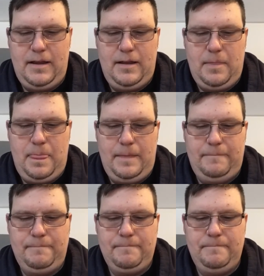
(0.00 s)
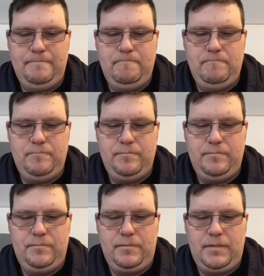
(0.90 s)

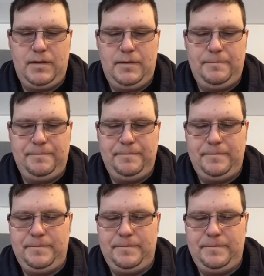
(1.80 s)
[no speech]